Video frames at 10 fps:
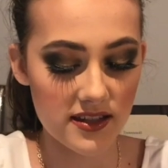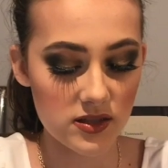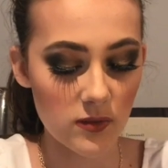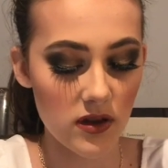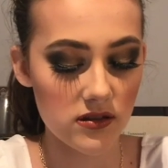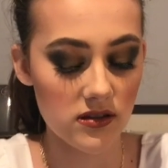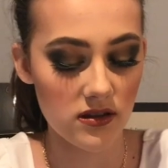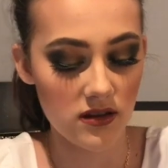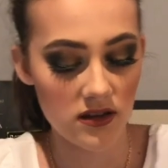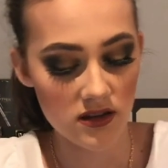this one.
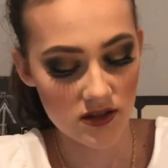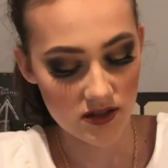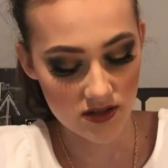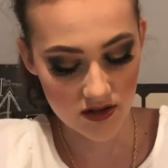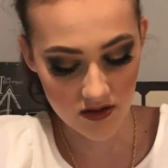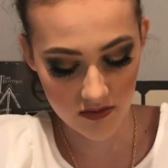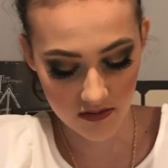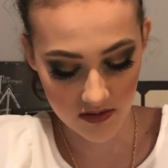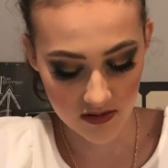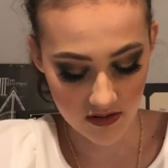So
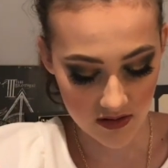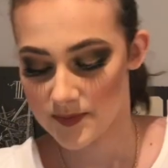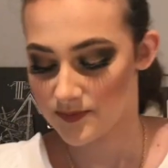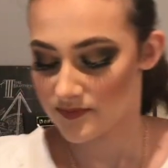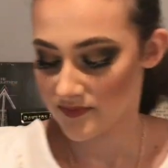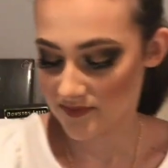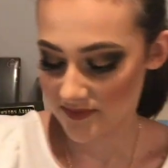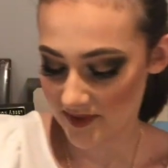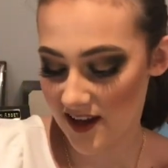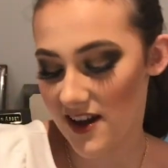
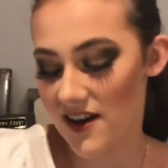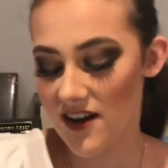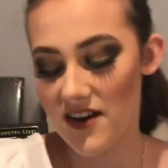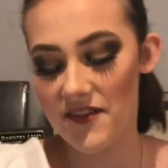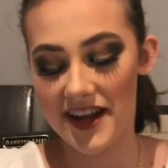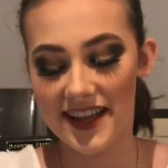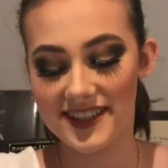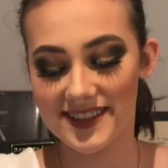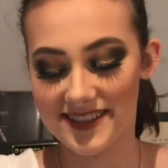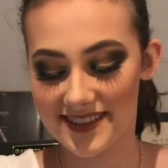oh my,
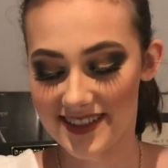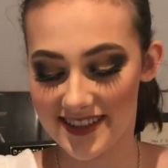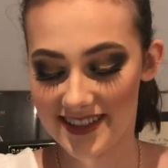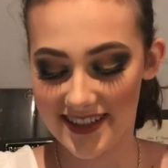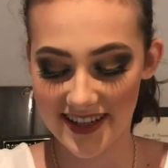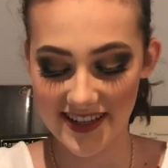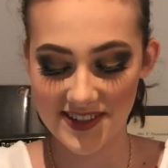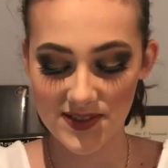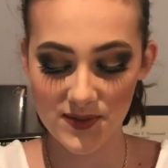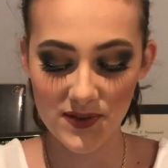
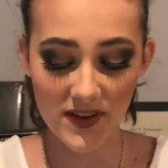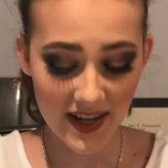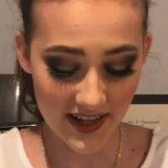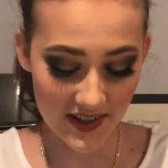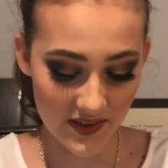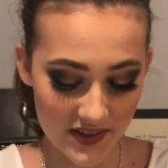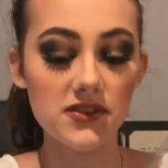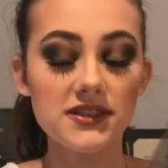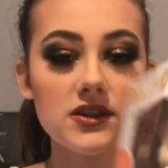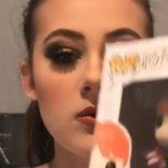it's really cute. So
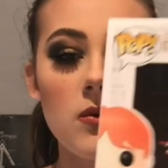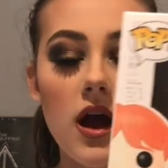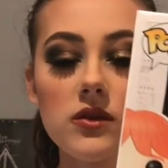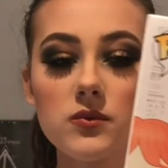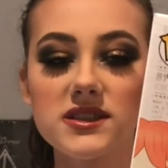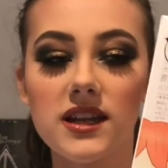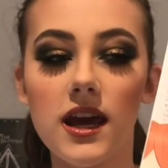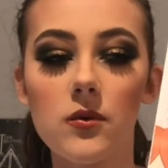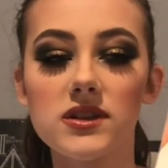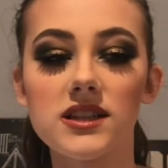it's a round
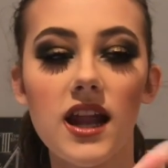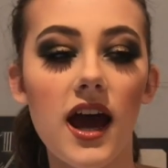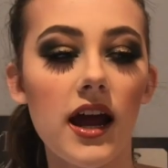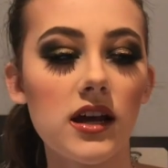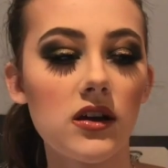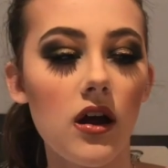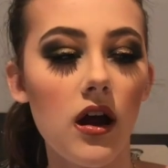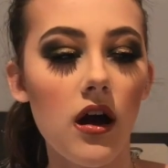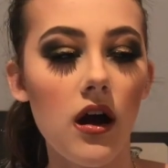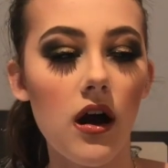Weasley with like
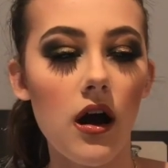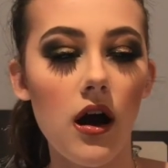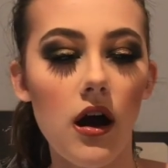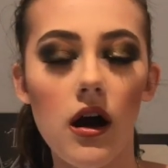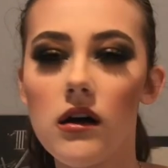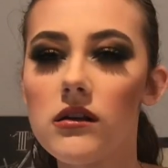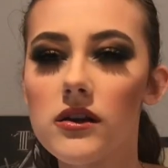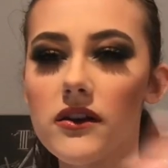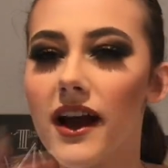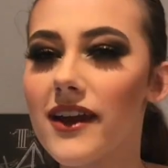a
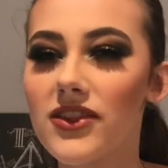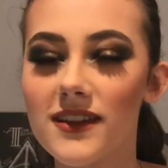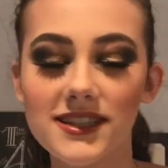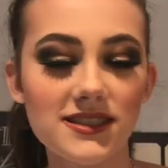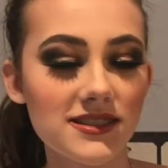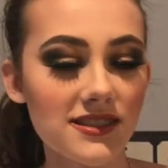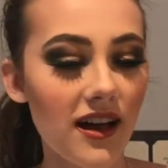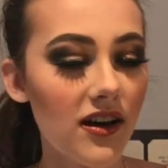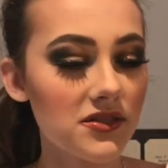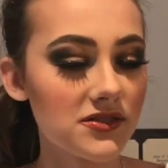Aller, I think is
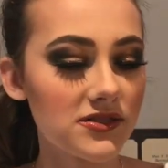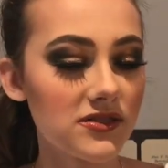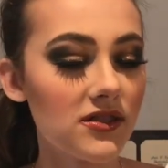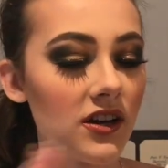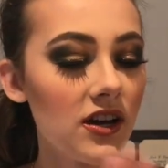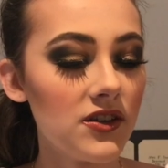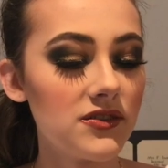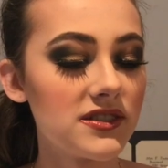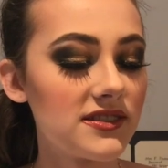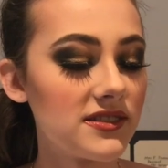how
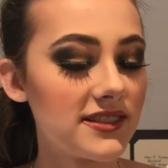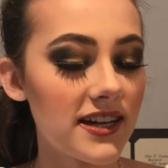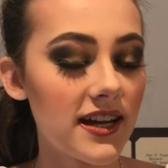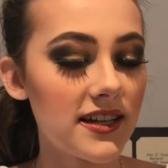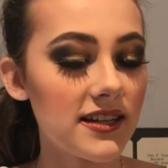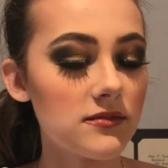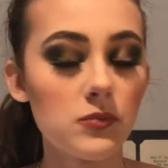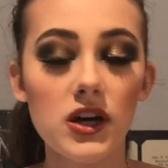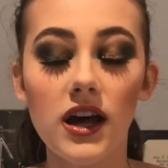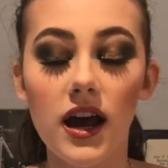you say
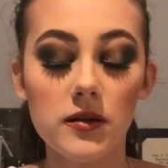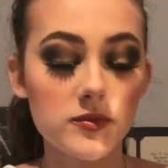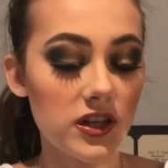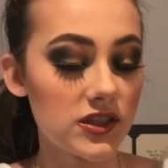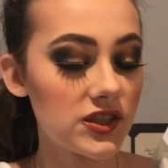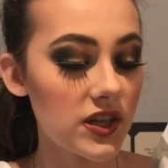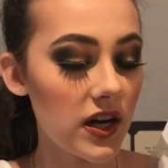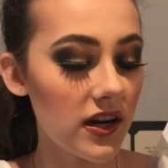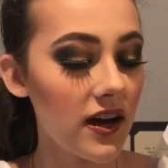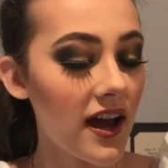it, but I'm not
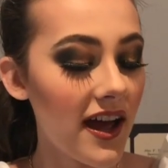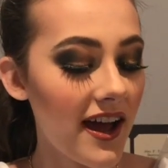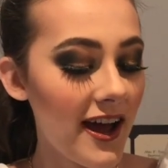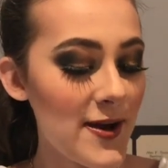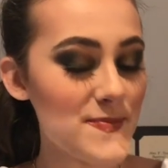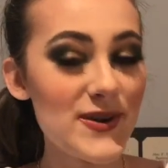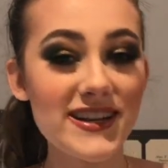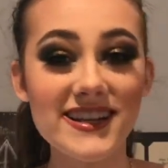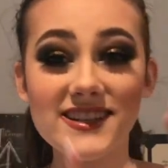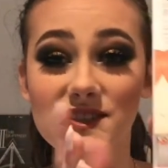sure.
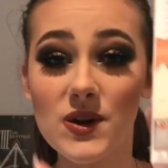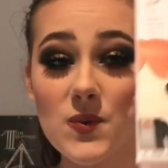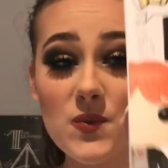But it's a